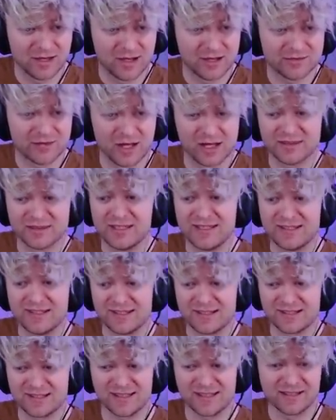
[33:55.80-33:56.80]
Not the
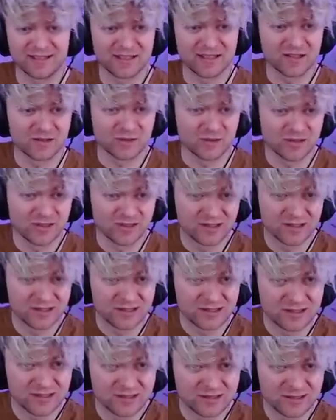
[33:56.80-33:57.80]
easiest thing to do.
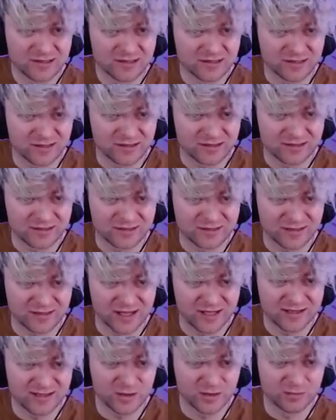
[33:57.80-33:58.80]

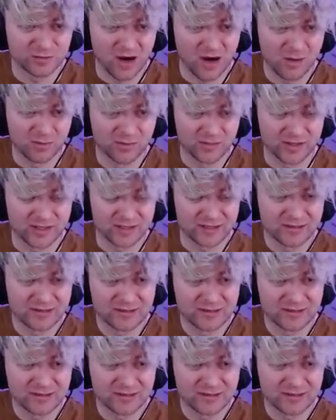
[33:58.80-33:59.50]
Got to do it properly.